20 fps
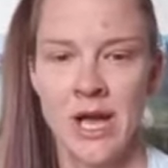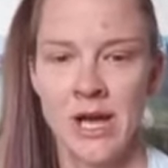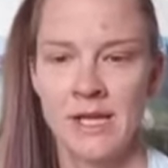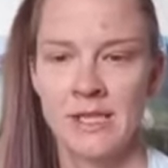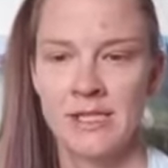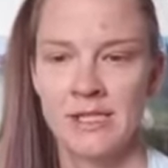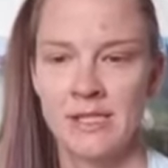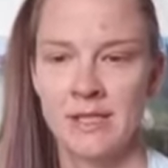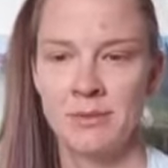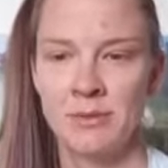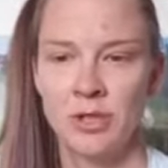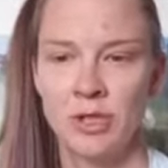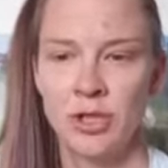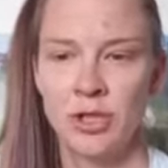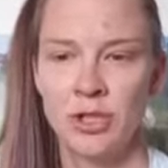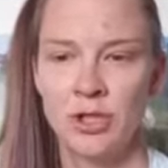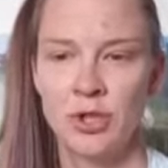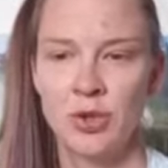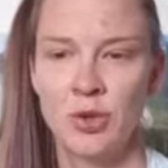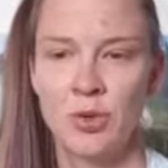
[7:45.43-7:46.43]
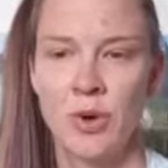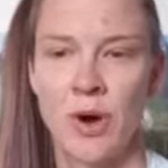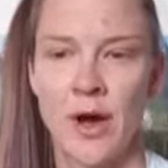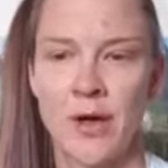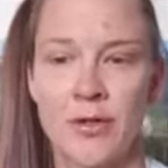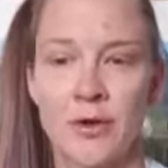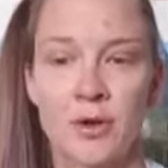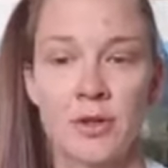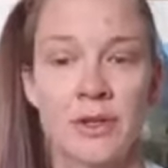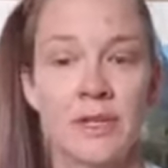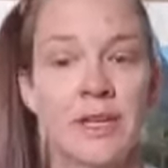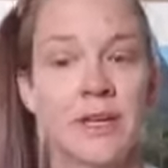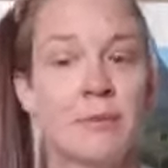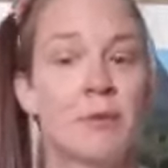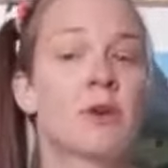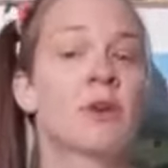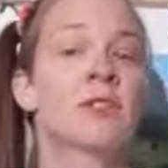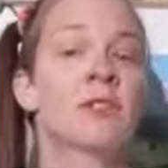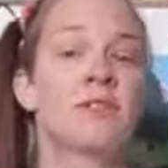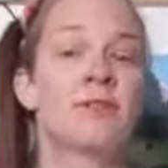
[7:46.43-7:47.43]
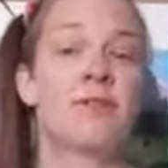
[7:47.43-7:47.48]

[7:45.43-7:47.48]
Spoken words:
Similar to other lemurs,